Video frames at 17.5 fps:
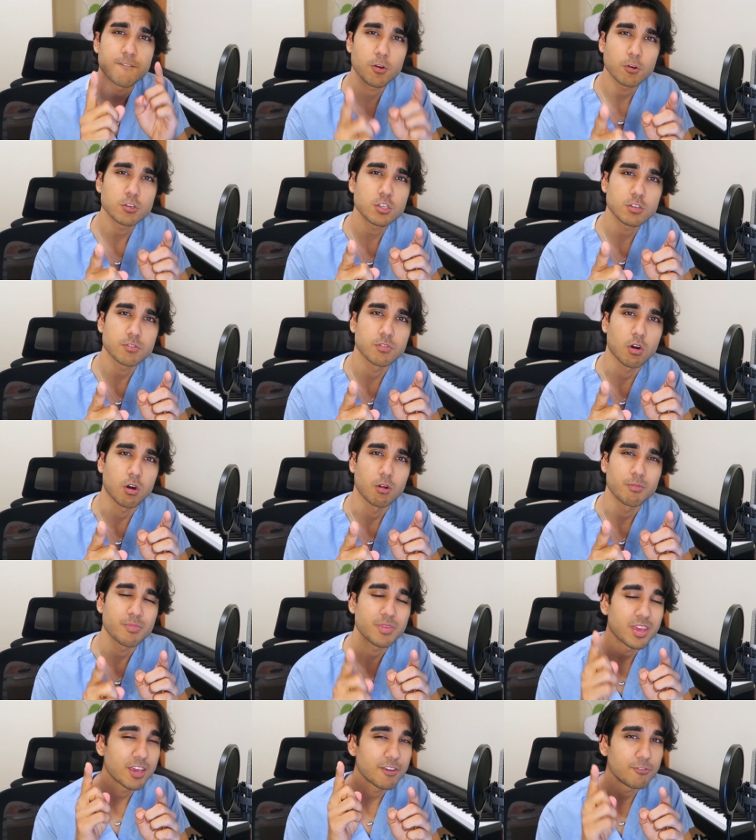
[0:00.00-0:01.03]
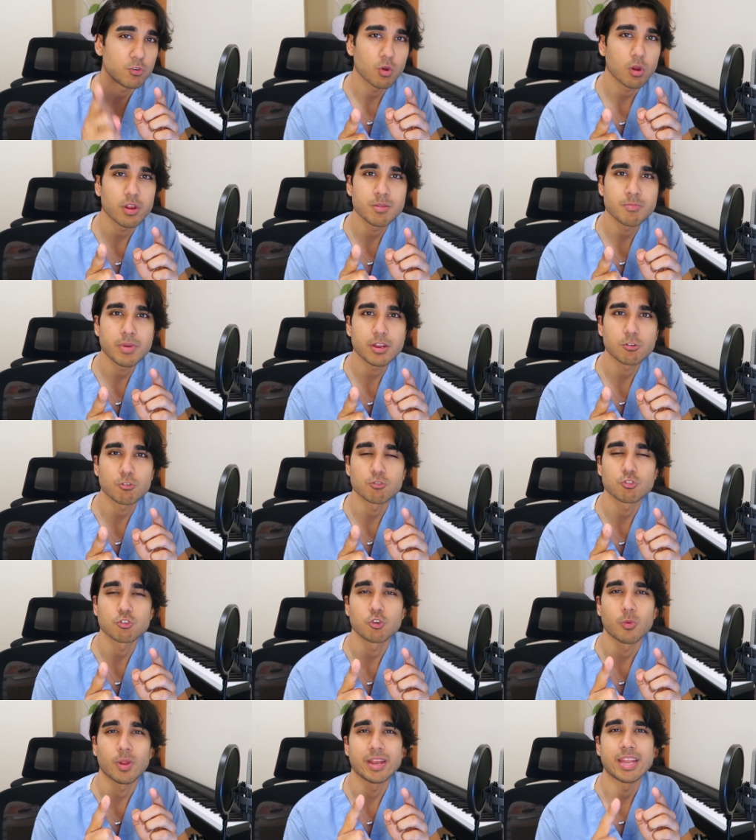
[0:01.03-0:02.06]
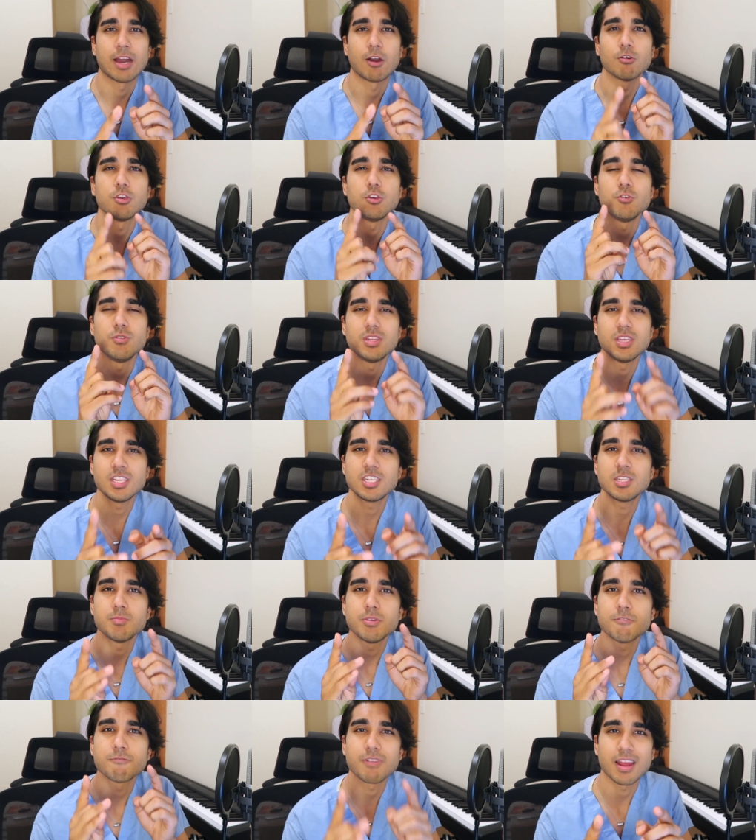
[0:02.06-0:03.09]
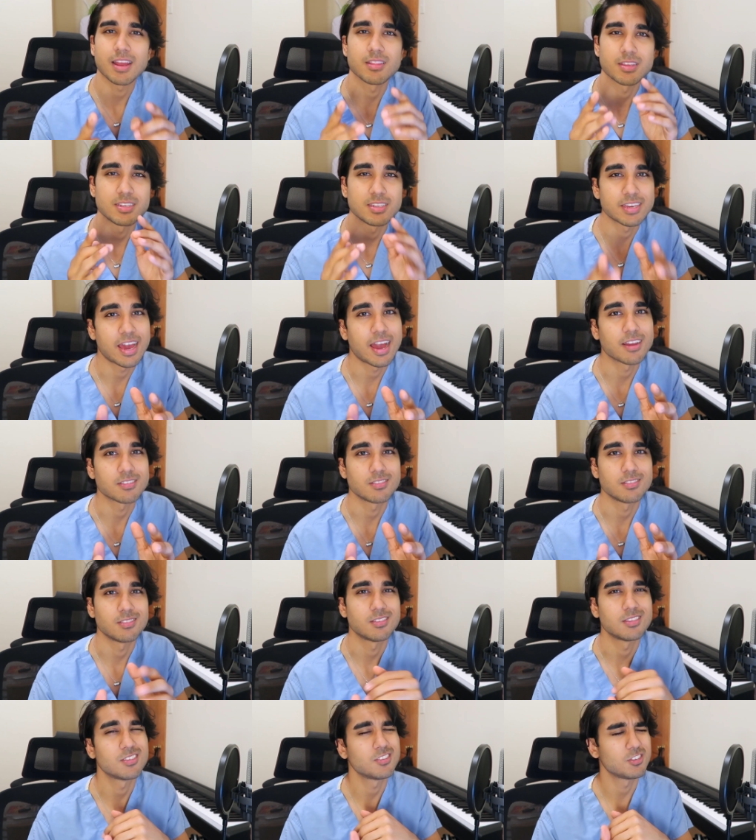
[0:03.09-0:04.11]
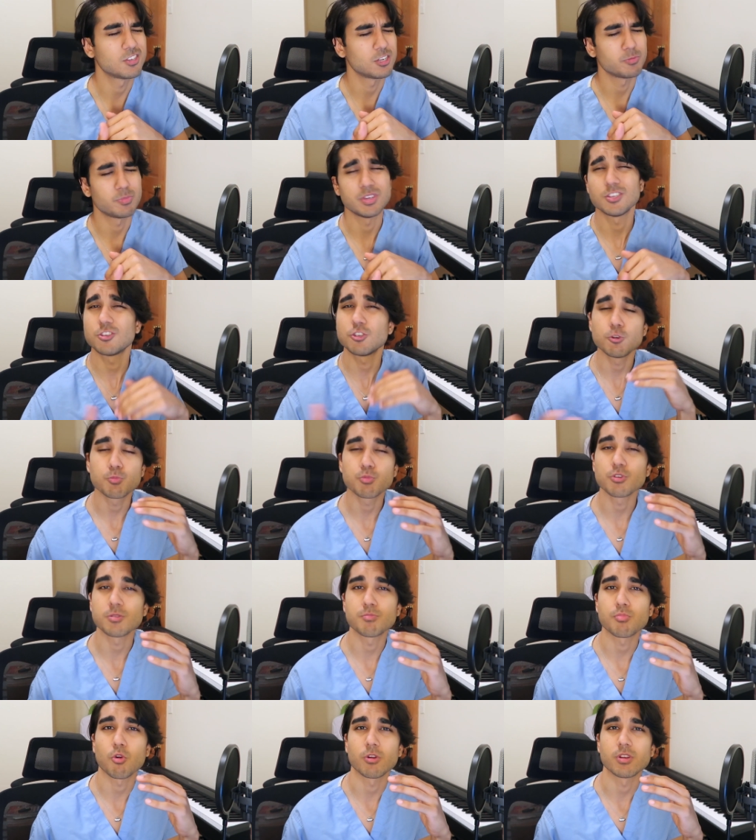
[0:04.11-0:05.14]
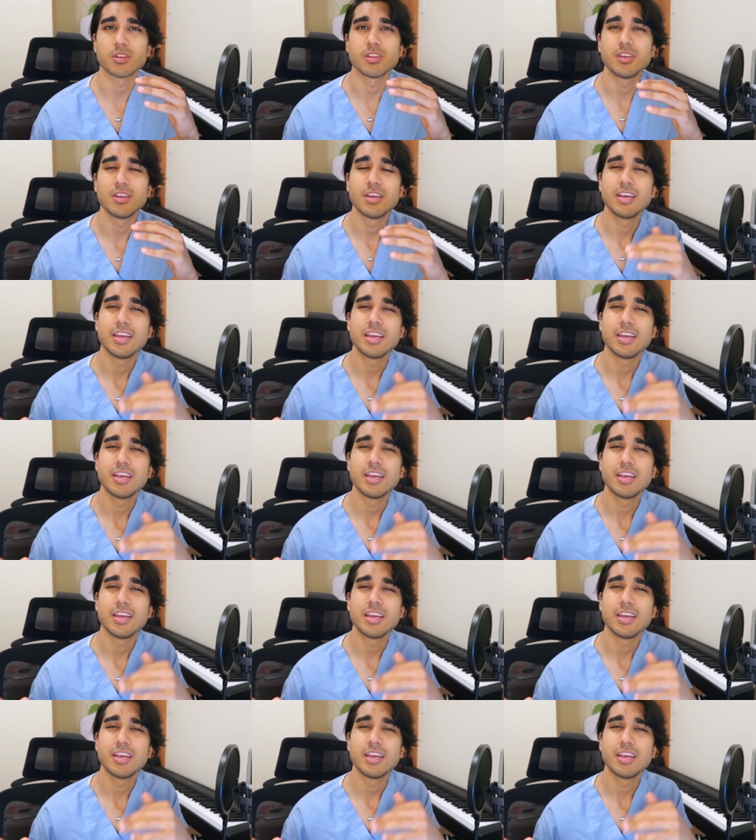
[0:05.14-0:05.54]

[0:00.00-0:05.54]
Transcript: First of all, if you are in medical school right now, you need to be filing taxes. This is going to be super important,